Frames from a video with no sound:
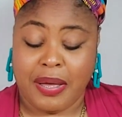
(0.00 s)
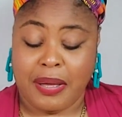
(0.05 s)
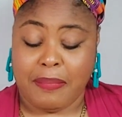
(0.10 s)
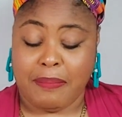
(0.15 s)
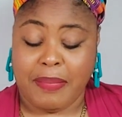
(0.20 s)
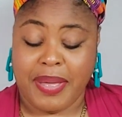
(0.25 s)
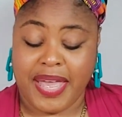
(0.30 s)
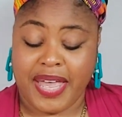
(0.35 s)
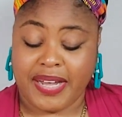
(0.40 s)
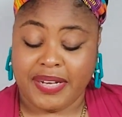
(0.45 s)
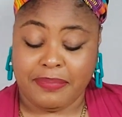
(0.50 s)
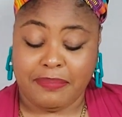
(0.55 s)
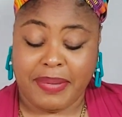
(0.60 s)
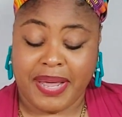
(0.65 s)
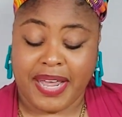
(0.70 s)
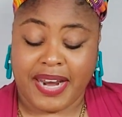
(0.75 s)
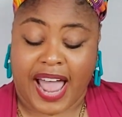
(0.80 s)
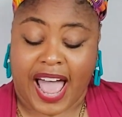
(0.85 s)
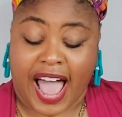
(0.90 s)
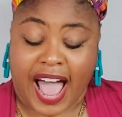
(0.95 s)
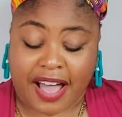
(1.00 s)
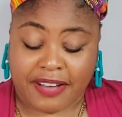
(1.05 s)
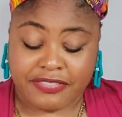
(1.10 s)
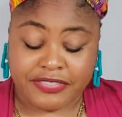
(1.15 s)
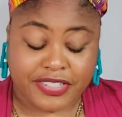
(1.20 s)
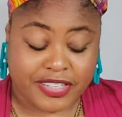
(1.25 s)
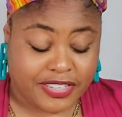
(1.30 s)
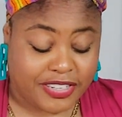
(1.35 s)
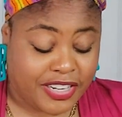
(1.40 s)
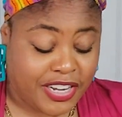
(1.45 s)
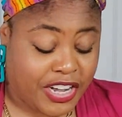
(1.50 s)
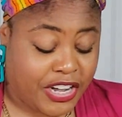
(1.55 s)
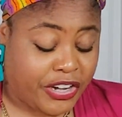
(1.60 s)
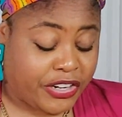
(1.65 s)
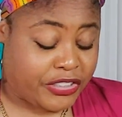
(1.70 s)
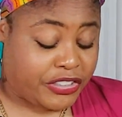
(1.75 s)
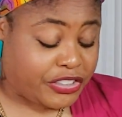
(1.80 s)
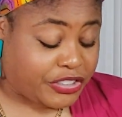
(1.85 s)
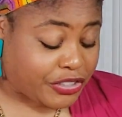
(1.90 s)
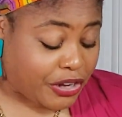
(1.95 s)
made after.
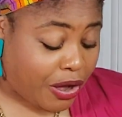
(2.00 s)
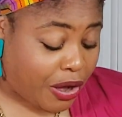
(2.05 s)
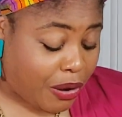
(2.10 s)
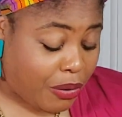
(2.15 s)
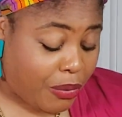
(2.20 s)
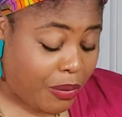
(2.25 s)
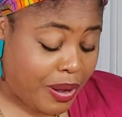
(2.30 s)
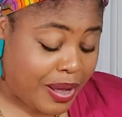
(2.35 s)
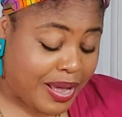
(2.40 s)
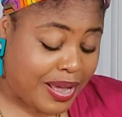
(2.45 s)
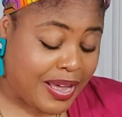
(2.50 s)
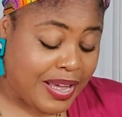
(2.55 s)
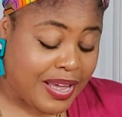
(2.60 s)
So